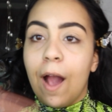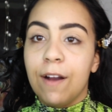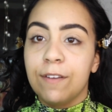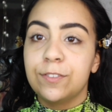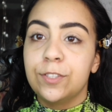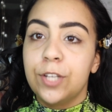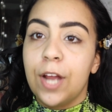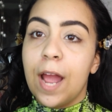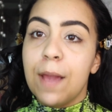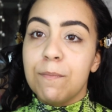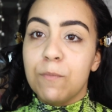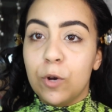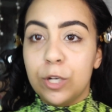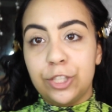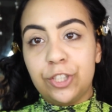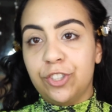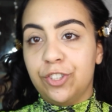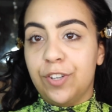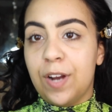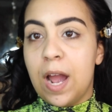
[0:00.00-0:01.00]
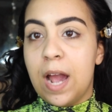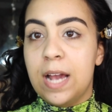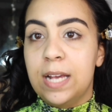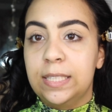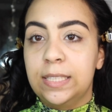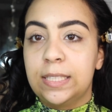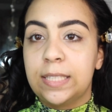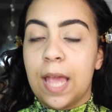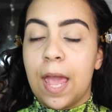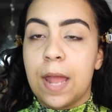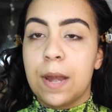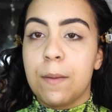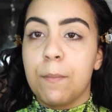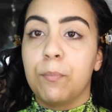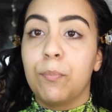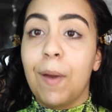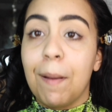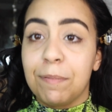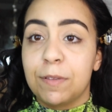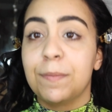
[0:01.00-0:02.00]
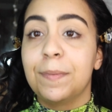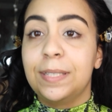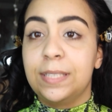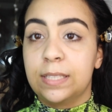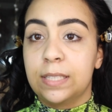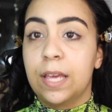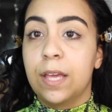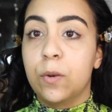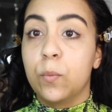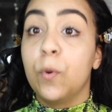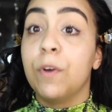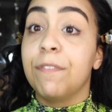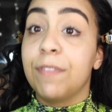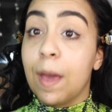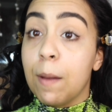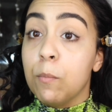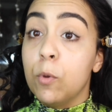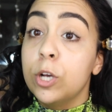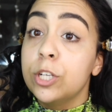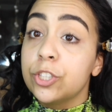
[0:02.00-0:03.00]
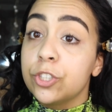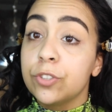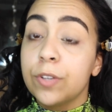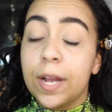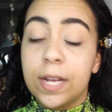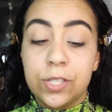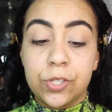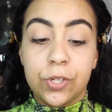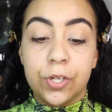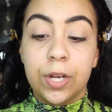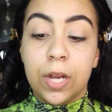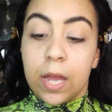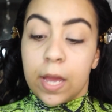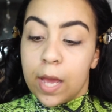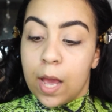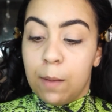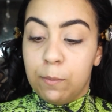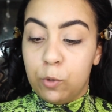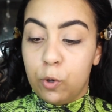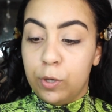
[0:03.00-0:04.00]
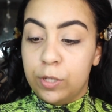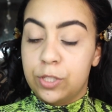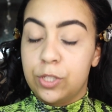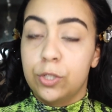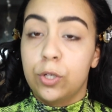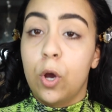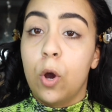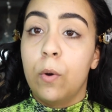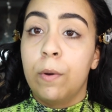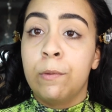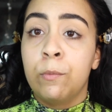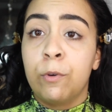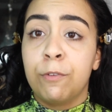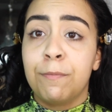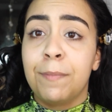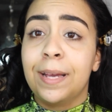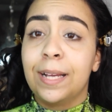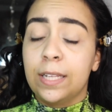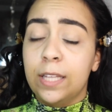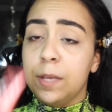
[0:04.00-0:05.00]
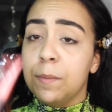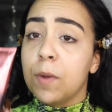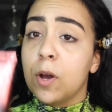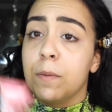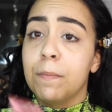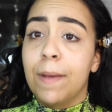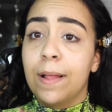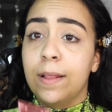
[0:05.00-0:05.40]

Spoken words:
after I moisturized and prepped my skin with that moisturizer, I'm going to go in with my Gleam on